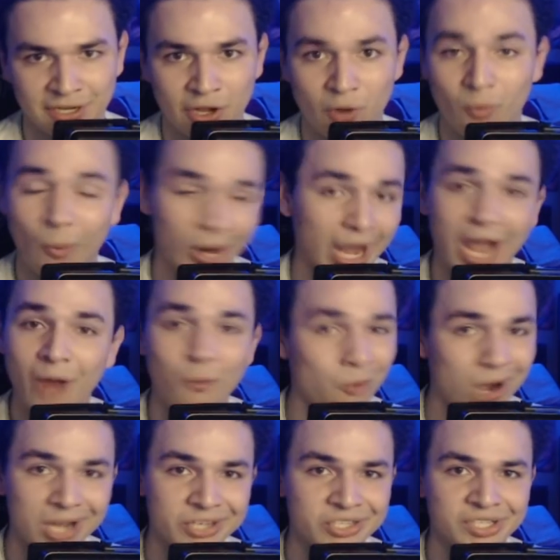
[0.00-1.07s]
When I
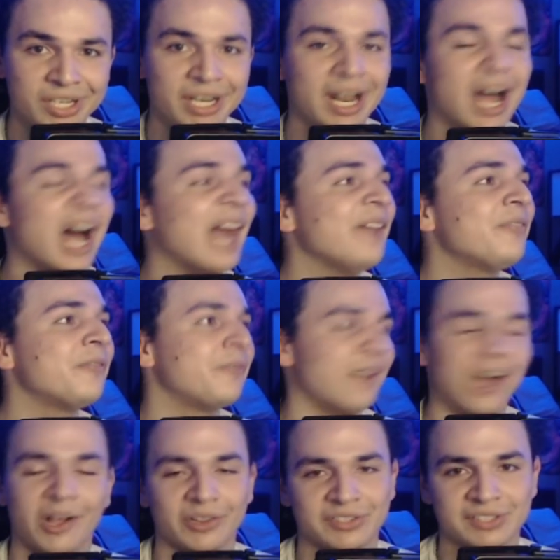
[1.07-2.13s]
watched it, I
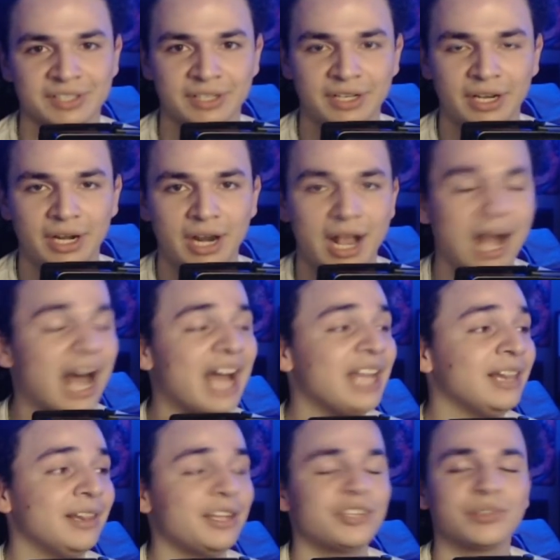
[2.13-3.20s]
felt, I
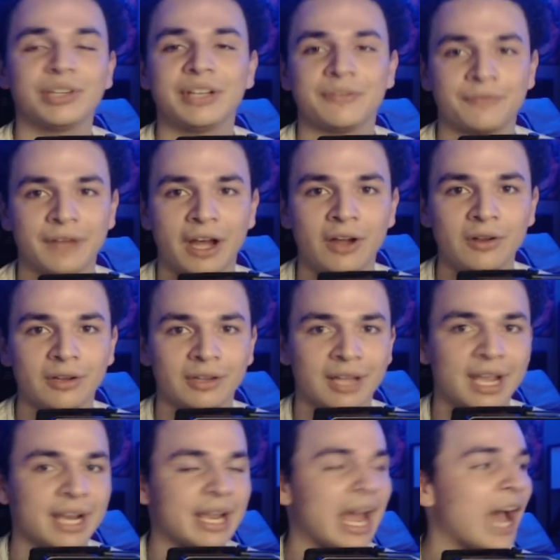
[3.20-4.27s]
literally felt
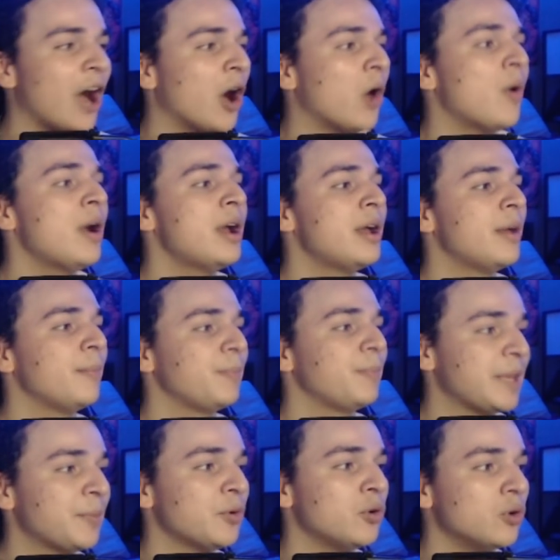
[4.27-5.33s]
like how
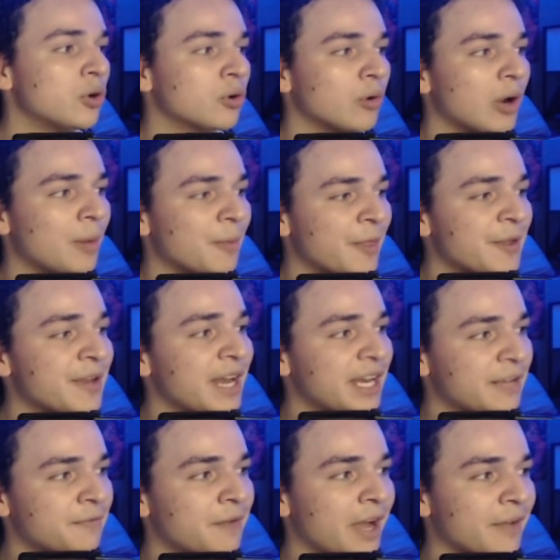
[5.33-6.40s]
people who grew up in the
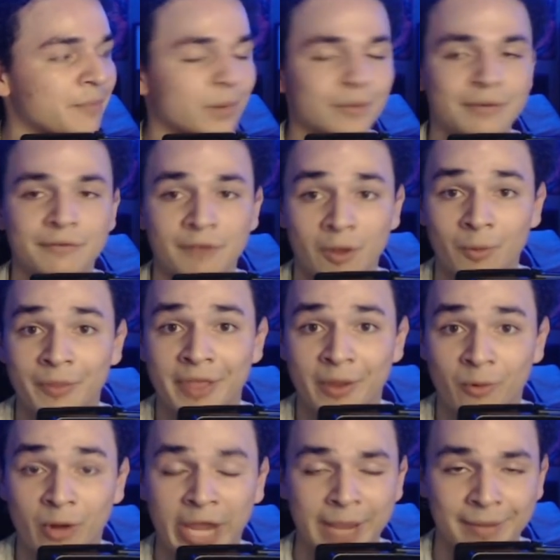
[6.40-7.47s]
95 movie felt when they
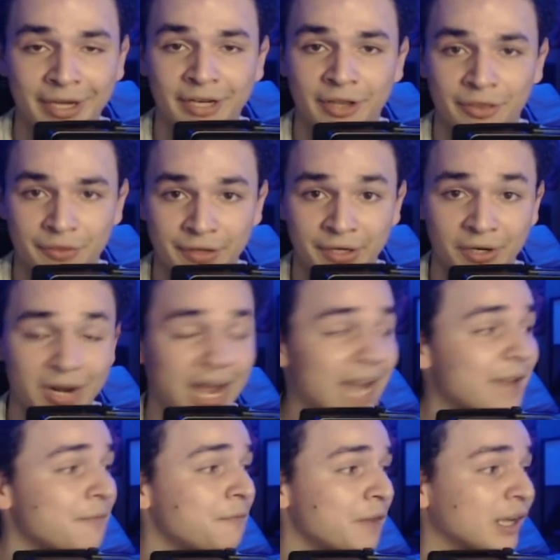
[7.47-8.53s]
came out of the theater.
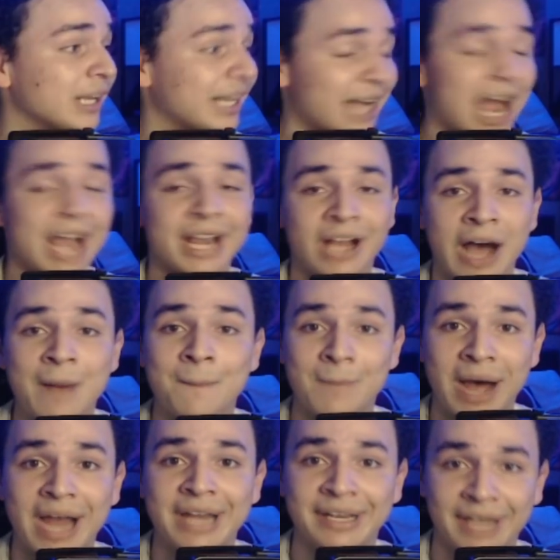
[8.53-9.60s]
I felt like I got
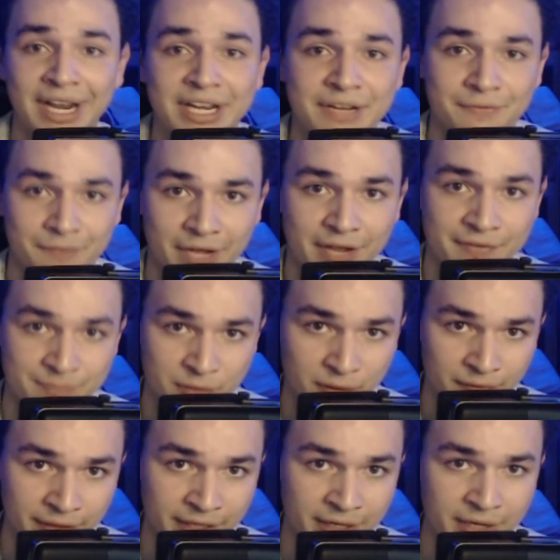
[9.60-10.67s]
my 95
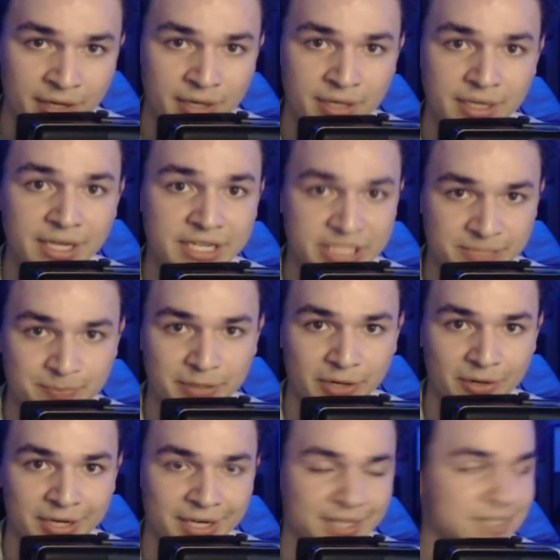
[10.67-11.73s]
movie
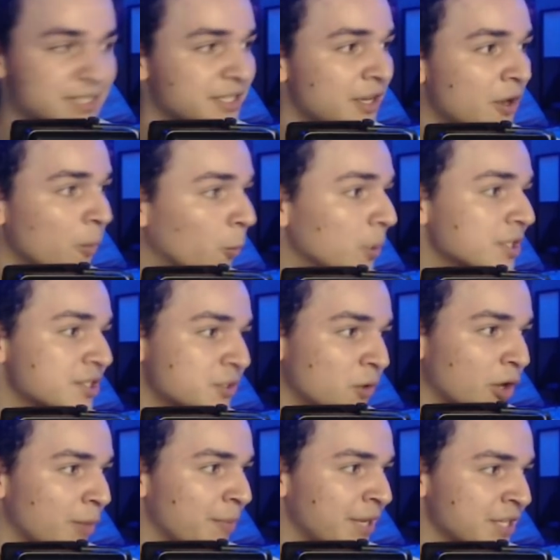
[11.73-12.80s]
experience with
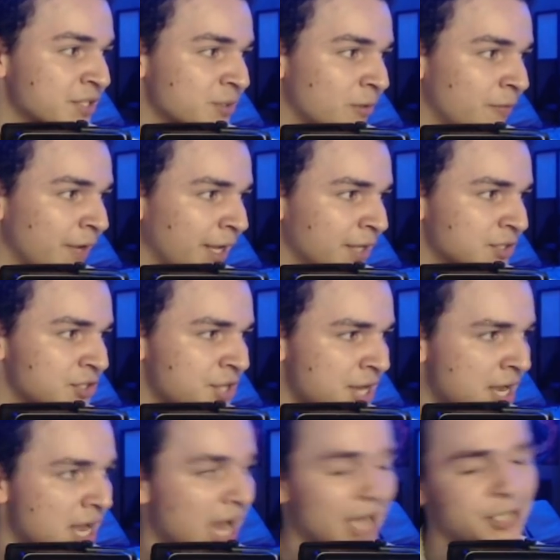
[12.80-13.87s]
Scorpion's Revenge.
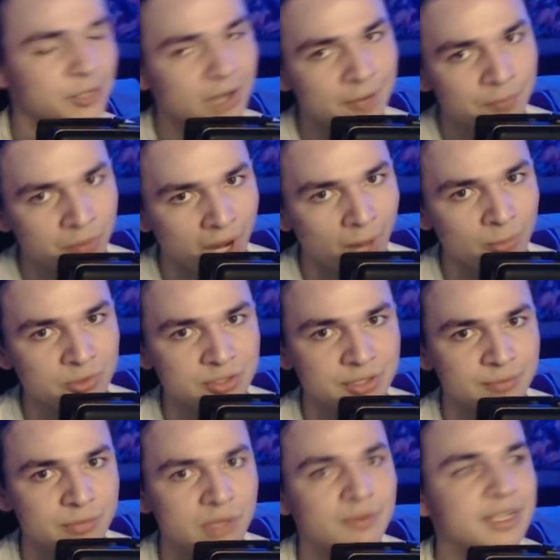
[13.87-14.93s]
I do have problems with the
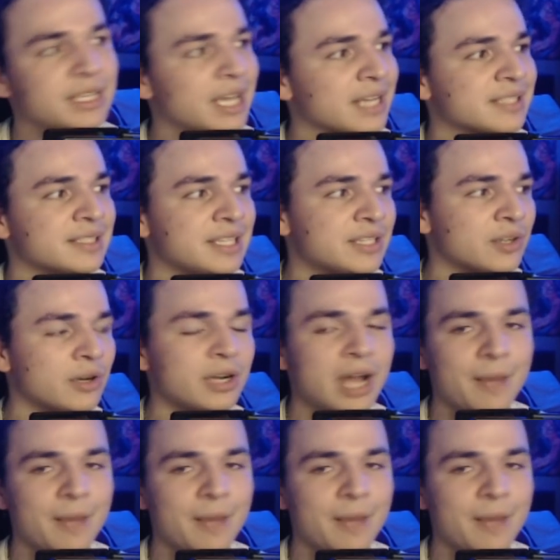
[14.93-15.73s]
movie, yes. These are not